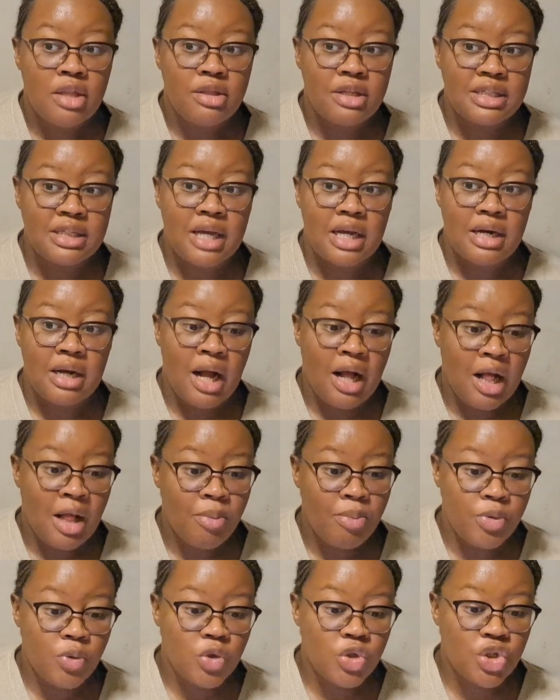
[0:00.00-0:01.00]
this can
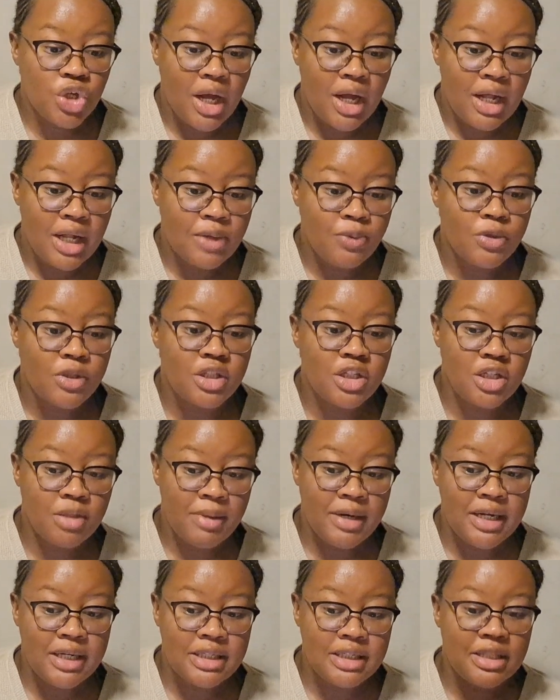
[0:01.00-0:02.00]
help your child with
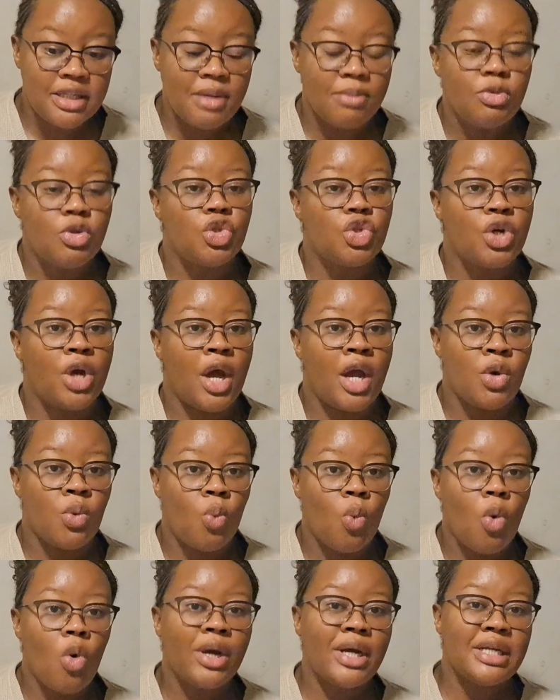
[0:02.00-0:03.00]
stimulating them to try and
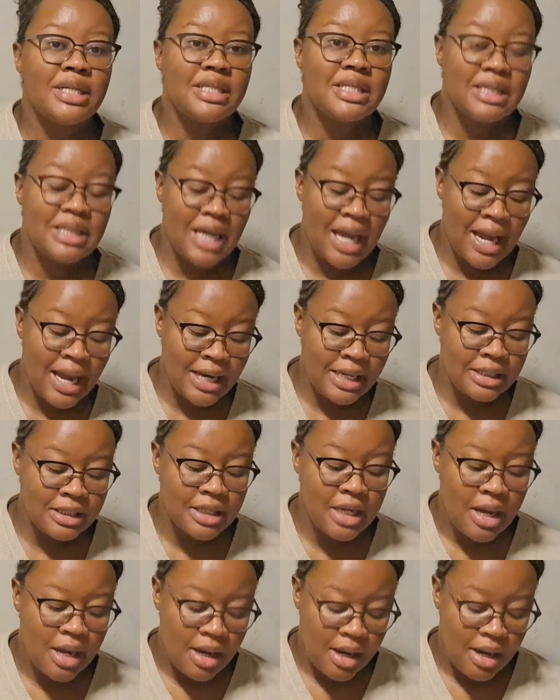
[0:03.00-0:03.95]
walk and stand,